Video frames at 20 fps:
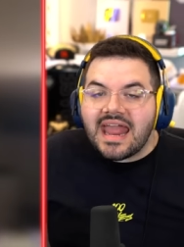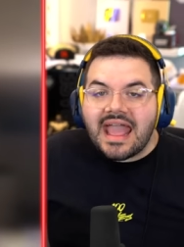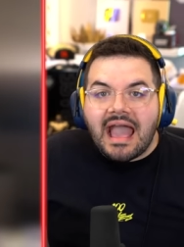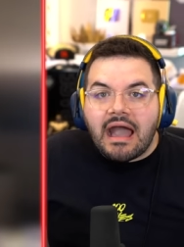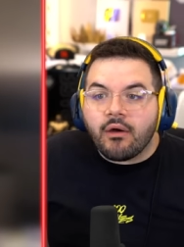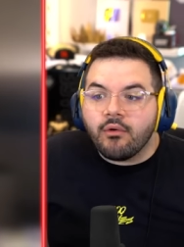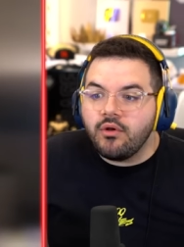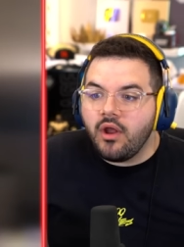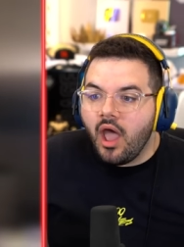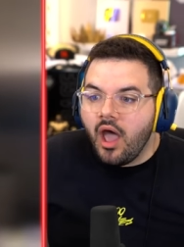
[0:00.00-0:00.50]

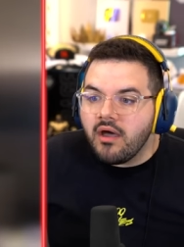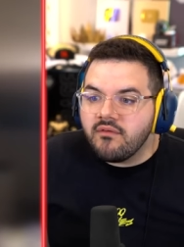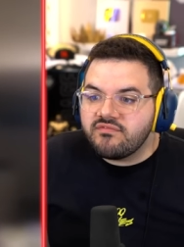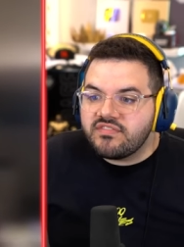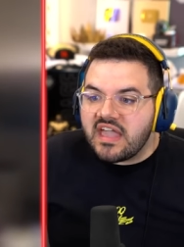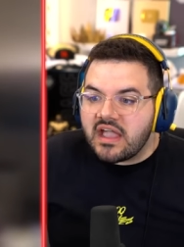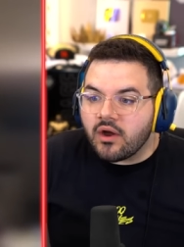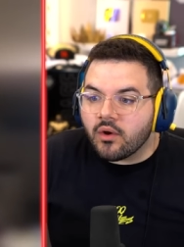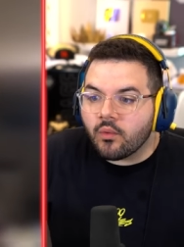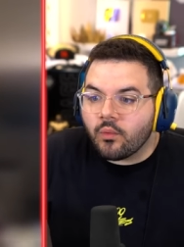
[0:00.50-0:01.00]
out of
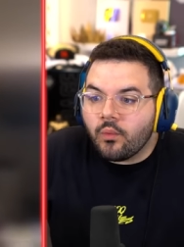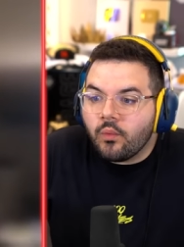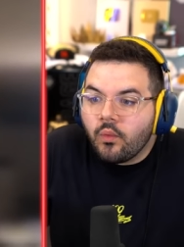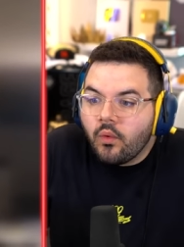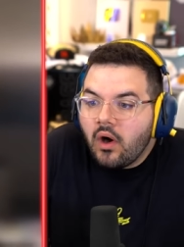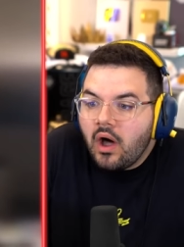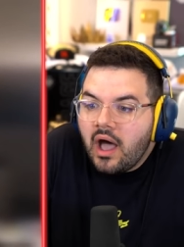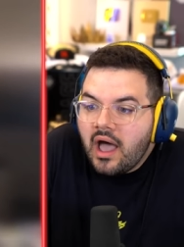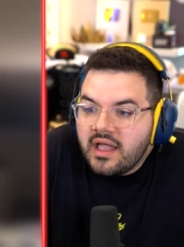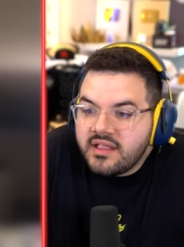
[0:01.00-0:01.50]
there.
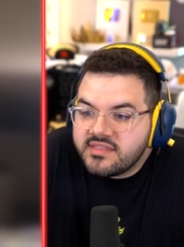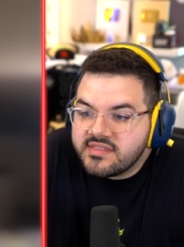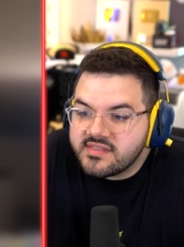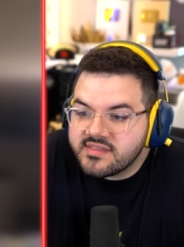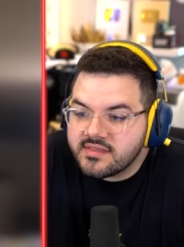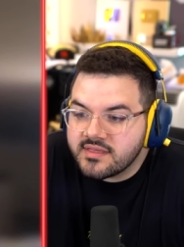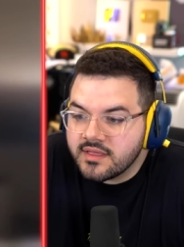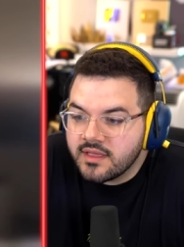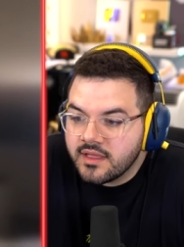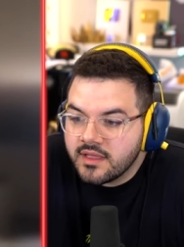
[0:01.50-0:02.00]
What? I
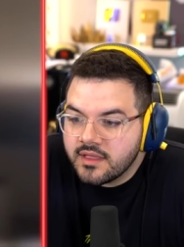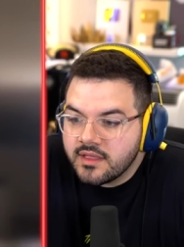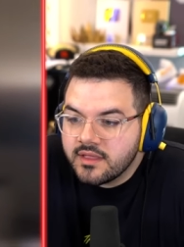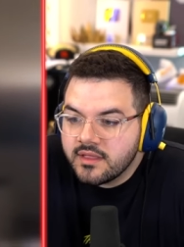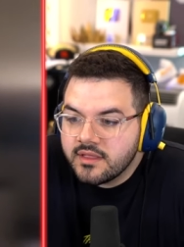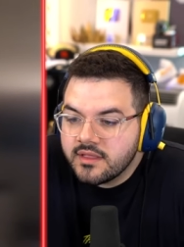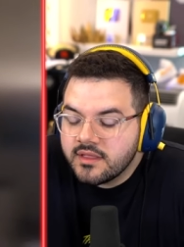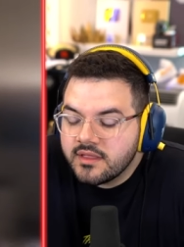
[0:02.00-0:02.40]
felt it in my